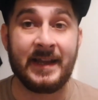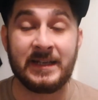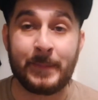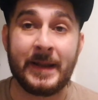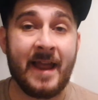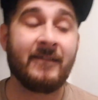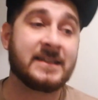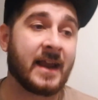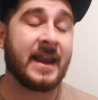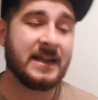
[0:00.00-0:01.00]
He's been there, he's
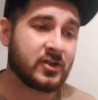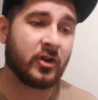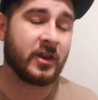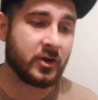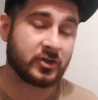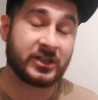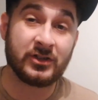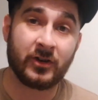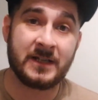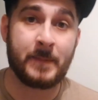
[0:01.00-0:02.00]
done it. He's got the notches
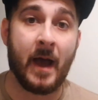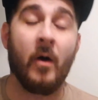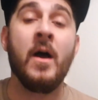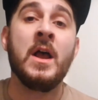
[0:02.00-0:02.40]
on his belt.